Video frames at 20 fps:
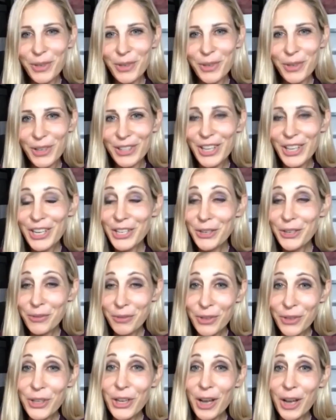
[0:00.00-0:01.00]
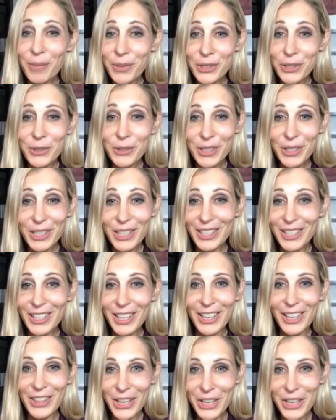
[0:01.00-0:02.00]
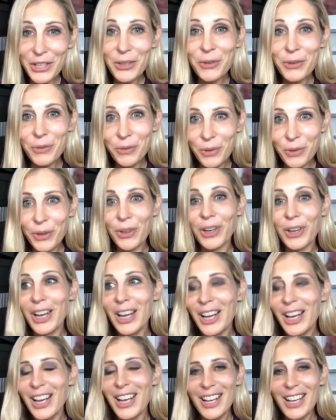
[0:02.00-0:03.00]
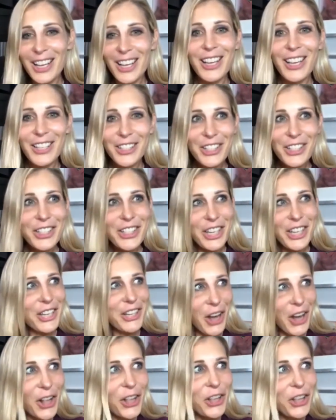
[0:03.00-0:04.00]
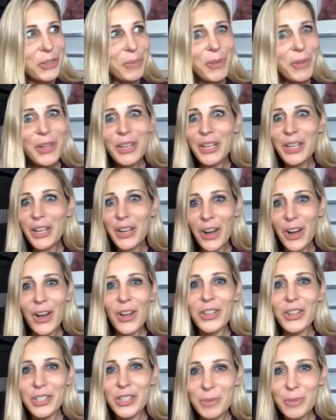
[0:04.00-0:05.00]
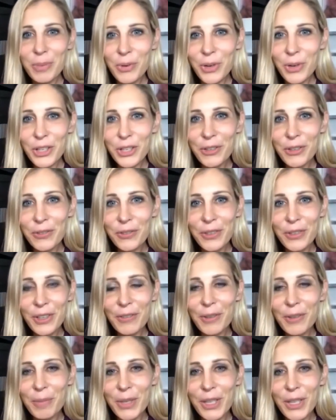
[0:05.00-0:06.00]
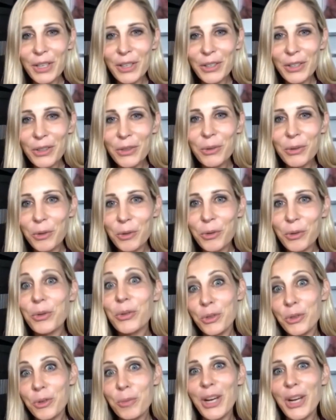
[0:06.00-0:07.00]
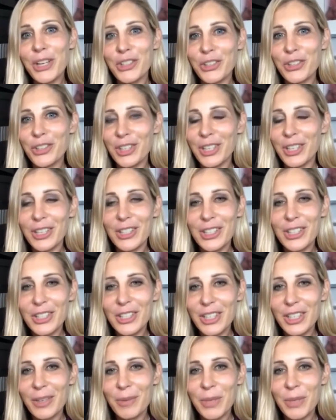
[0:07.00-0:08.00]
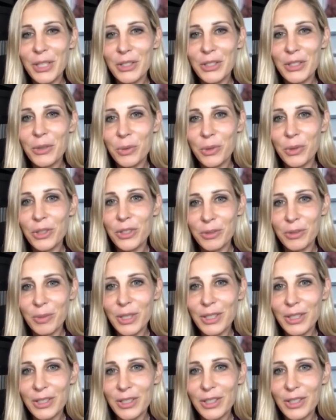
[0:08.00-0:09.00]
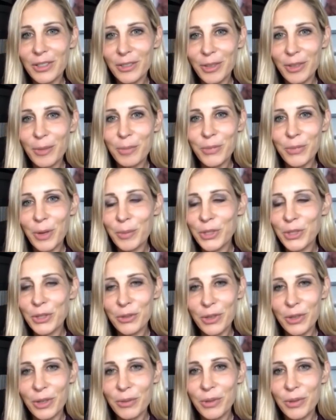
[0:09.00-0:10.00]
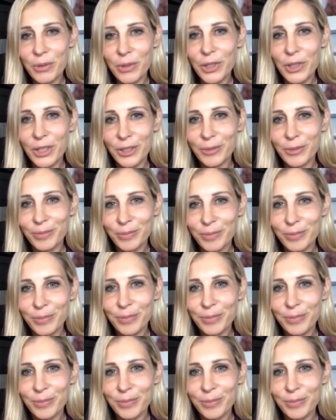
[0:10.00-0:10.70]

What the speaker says: Brooke. Thank you for the opportunity, and thank you for just the acknowledgement and all the support you've given me through my journey. It means the world to me. So I'm so grateful for you.